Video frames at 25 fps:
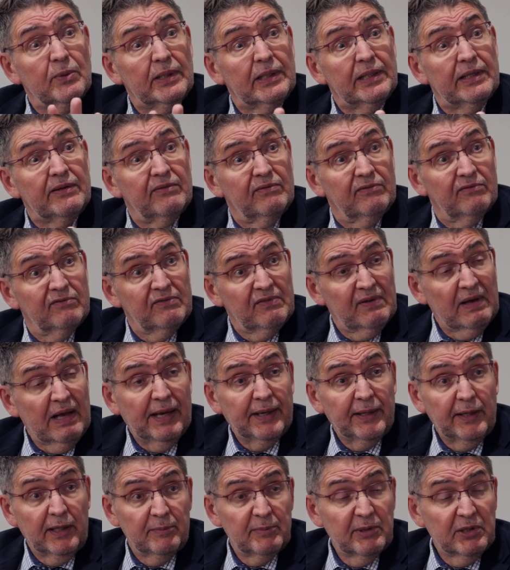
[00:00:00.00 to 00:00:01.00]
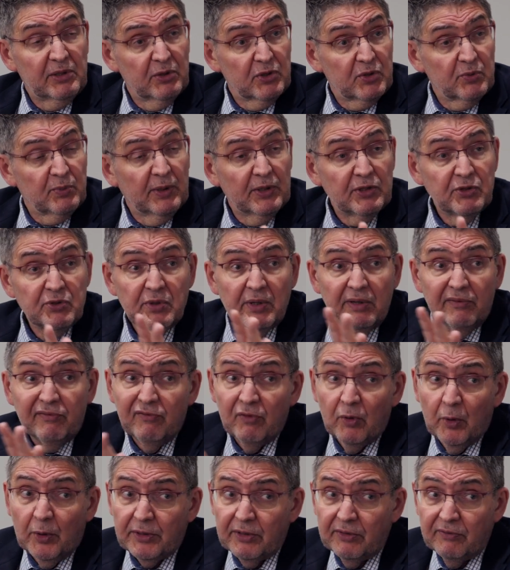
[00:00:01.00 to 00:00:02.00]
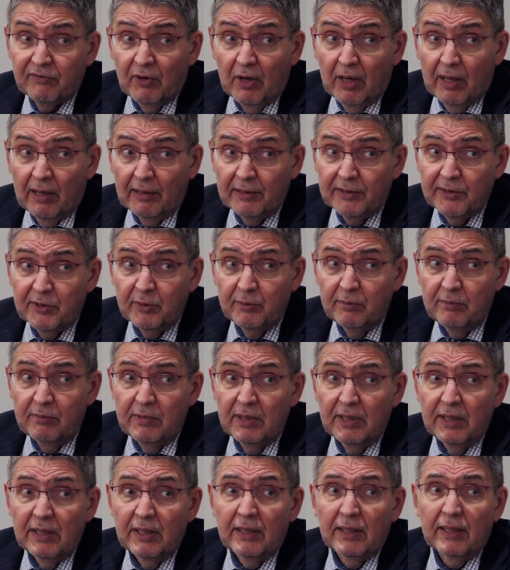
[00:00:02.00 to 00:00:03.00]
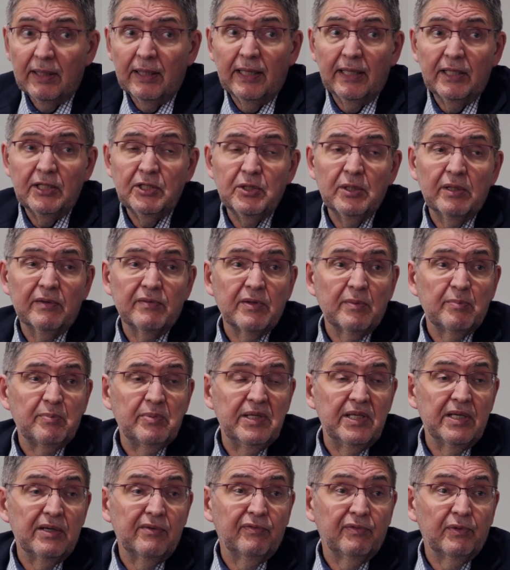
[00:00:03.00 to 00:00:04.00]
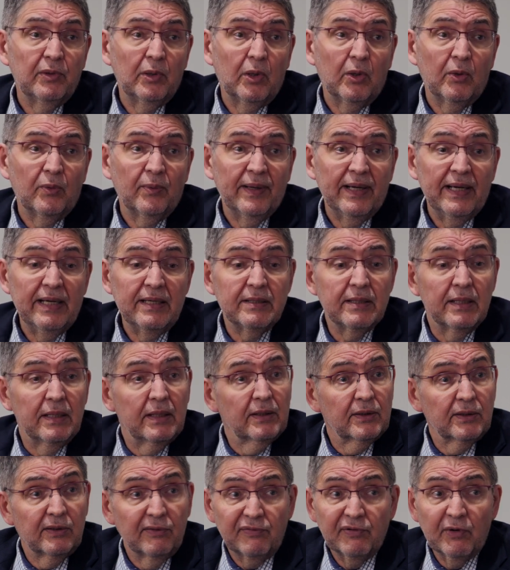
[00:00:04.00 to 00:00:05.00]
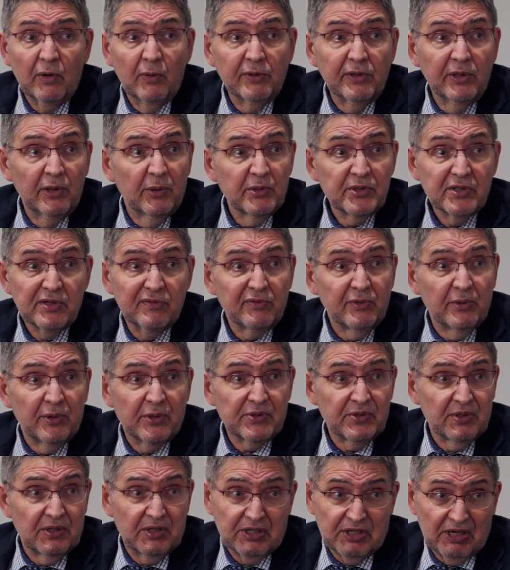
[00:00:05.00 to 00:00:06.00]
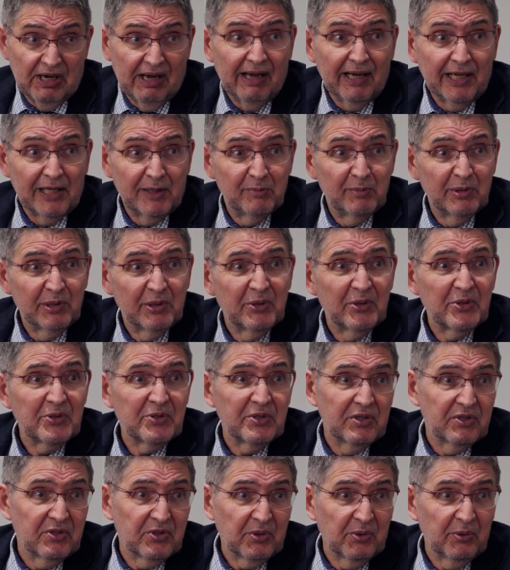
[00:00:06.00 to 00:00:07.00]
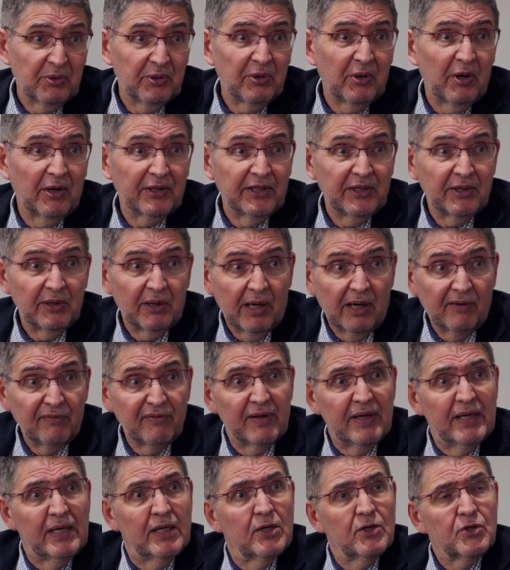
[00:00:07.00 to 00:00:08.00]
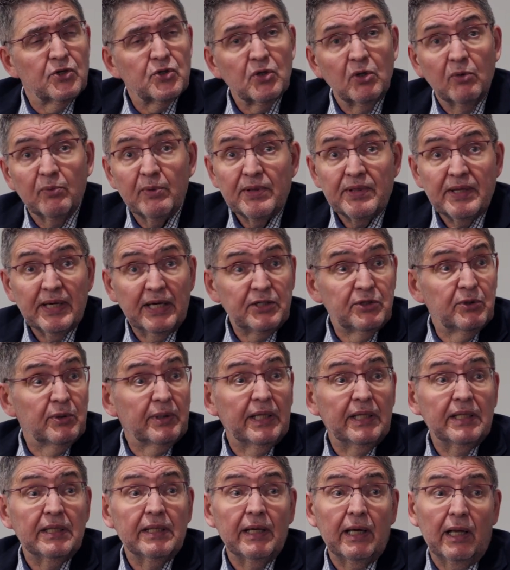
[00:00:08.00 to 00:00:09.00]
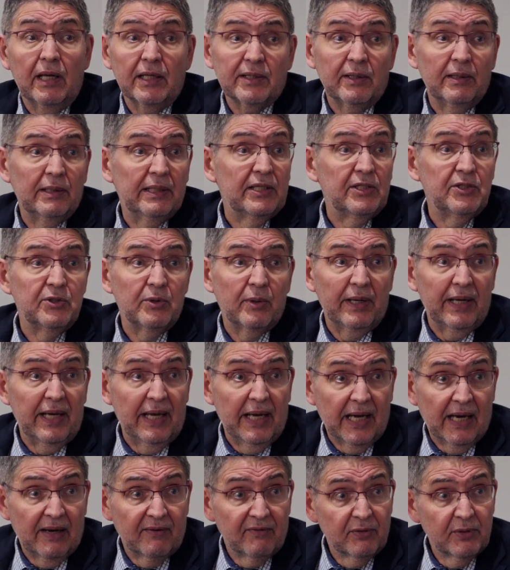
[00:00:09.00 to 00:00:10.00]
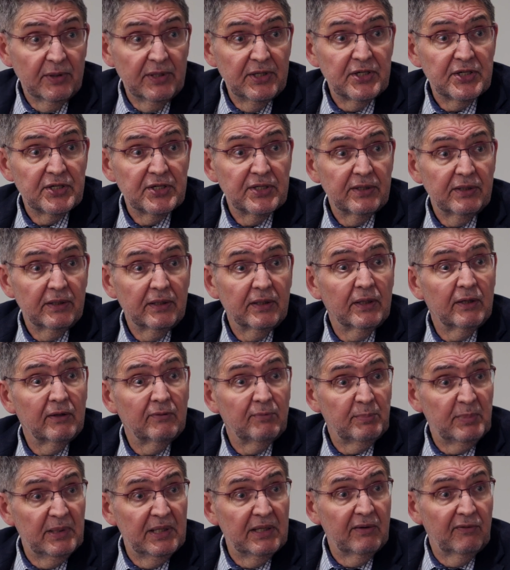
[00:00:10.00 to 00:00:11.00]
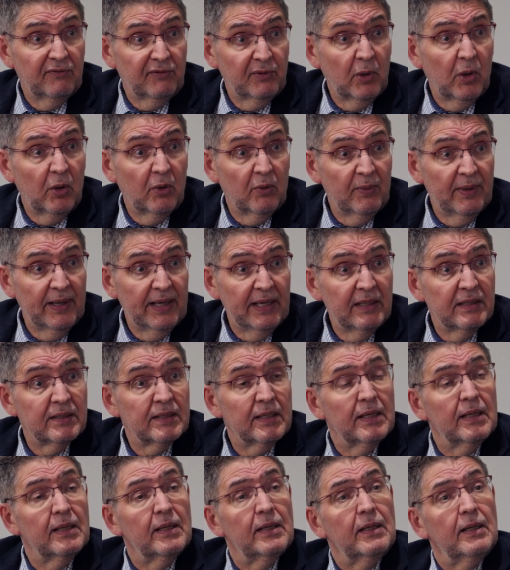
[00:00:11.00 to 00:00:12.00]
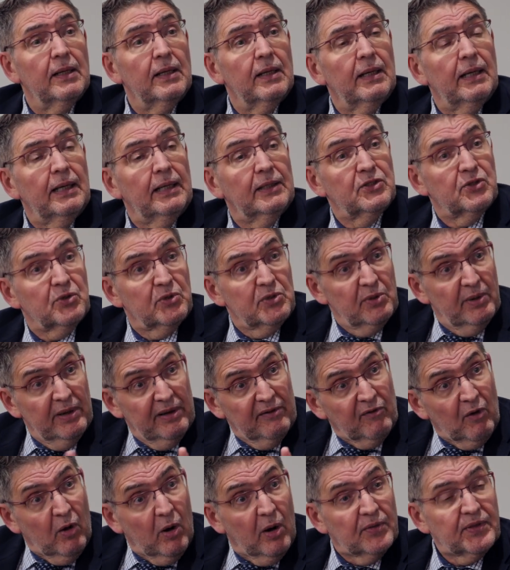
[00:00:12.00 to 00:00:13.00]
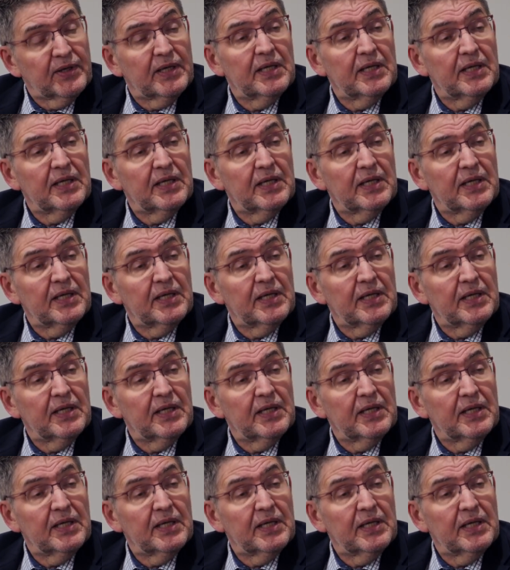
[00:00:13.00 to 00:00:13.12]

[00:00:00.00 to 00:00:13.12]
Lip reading: really vital, because once you have voided volume and you have the peak flow rate, the phone knows, of course, the time because it's turned on and off. So with that, you can calculate your average flow rate. And so you have all the